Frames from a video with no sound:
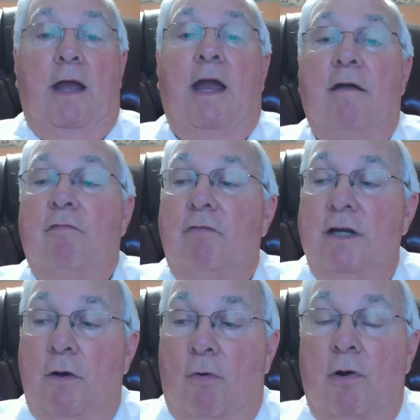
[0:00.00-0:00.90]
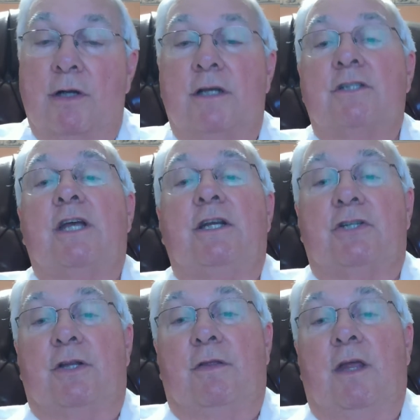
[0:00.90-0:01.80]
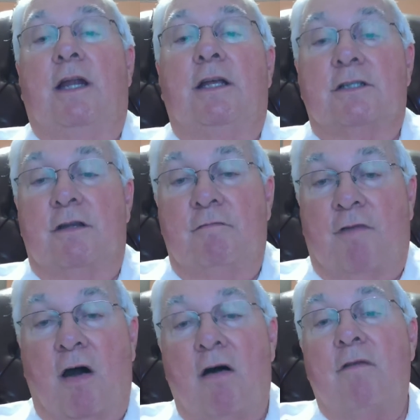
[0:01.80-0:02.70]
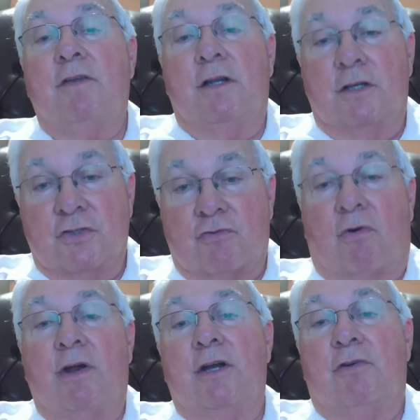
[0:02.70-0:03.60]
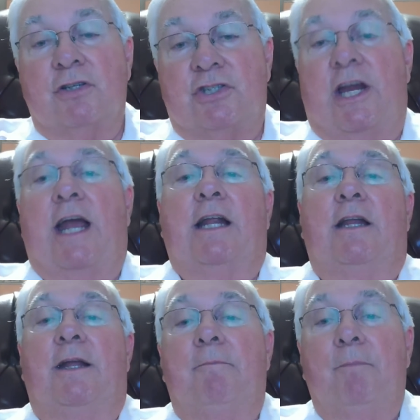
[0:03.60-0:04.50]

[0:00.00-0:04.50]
Every organization that is involved in destroying Christianity,